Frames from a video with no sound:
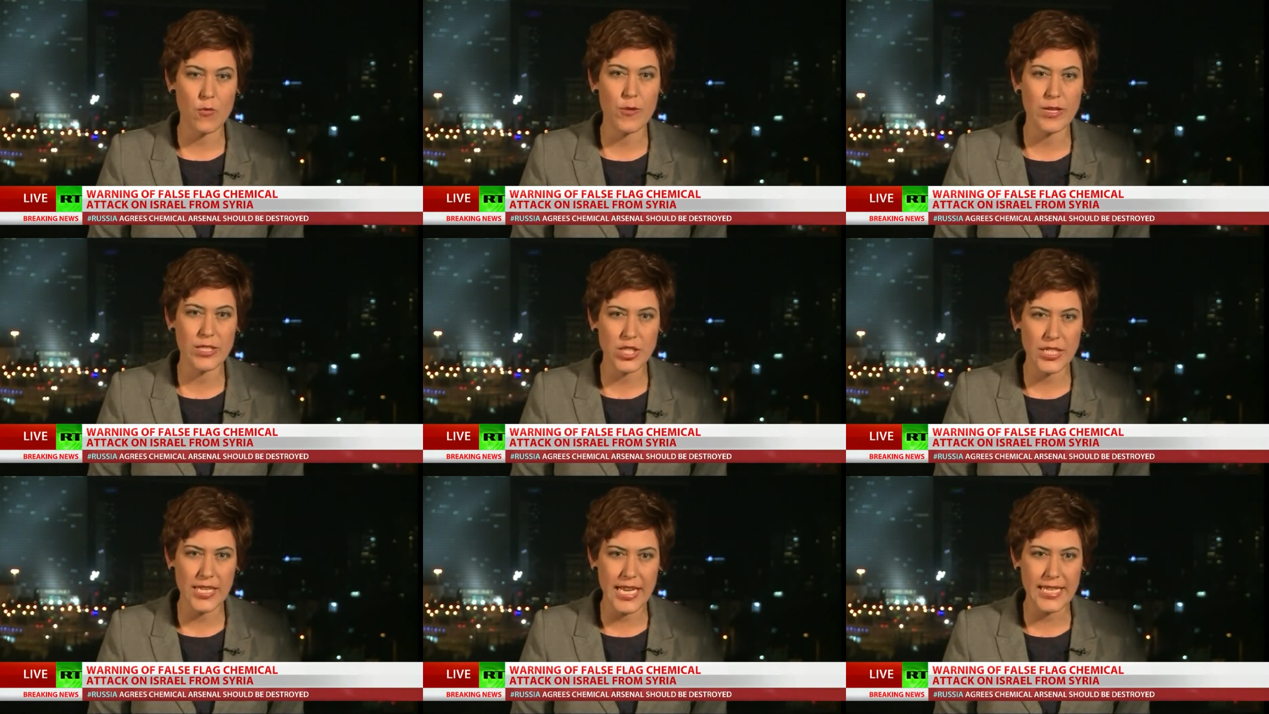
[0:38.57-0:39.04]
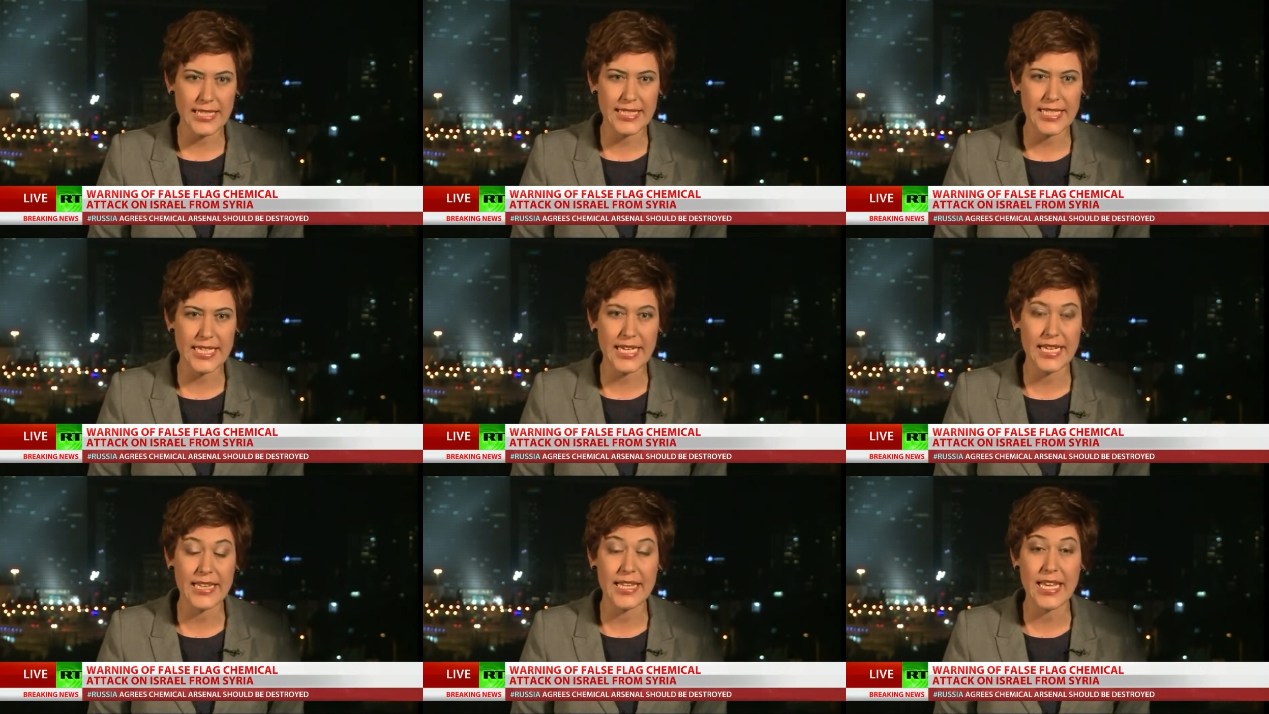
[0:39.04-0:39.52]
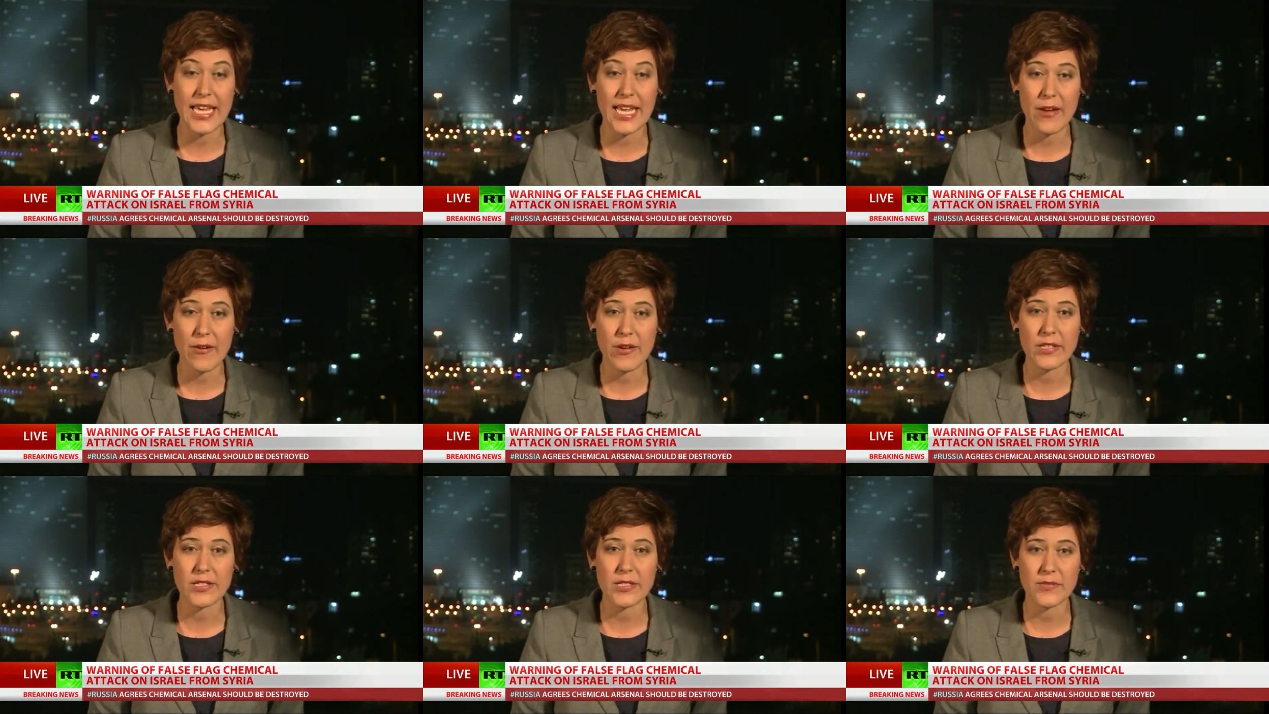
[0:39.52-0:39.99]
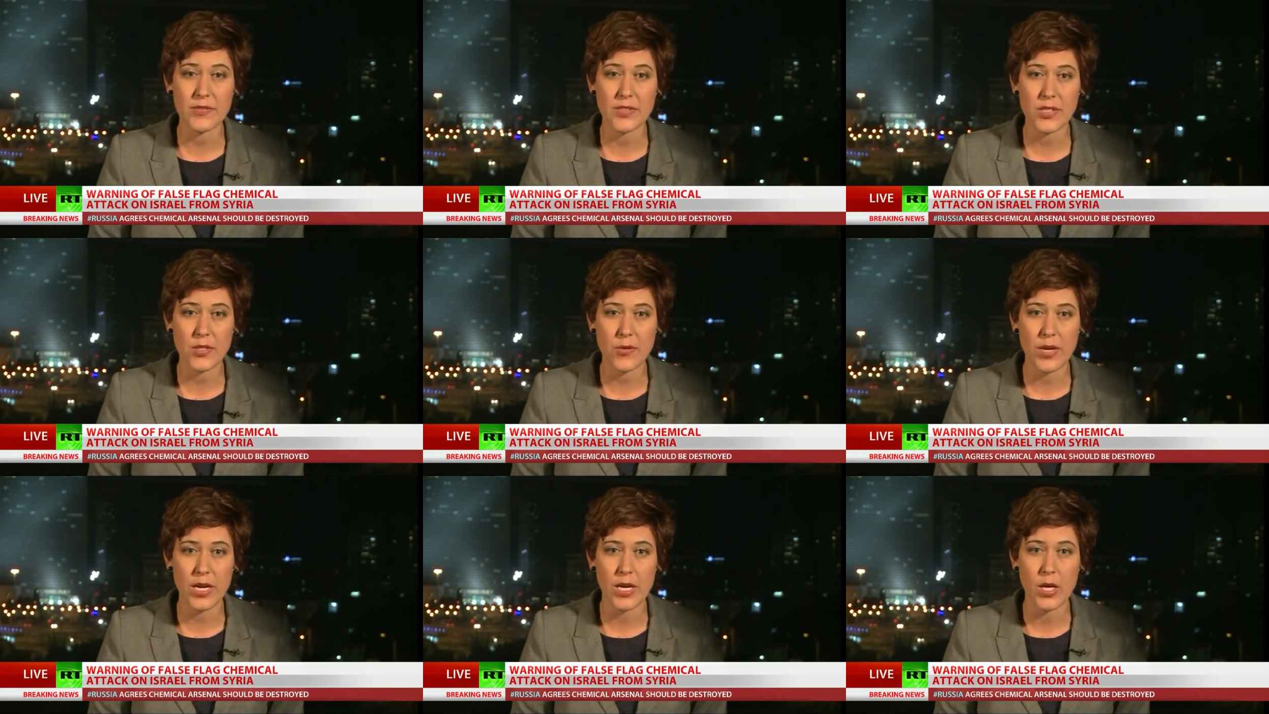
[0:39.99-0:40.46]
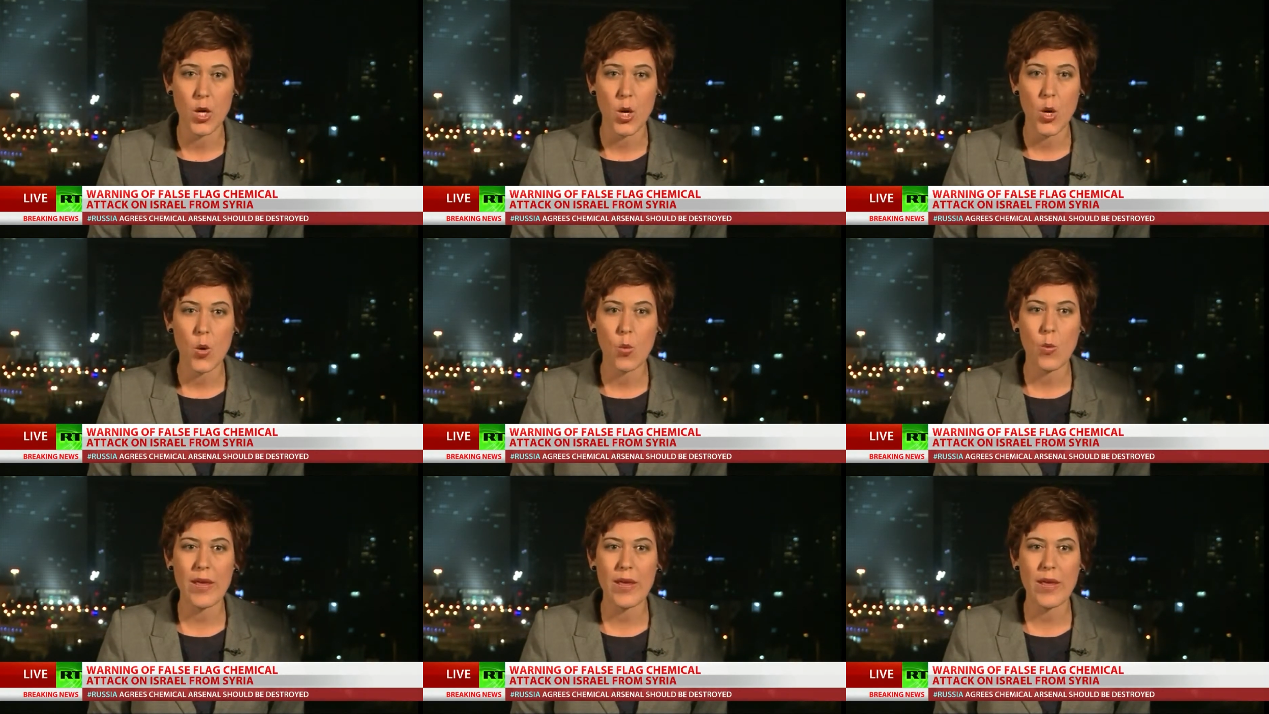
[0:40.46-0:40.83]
originating in the areas of Syria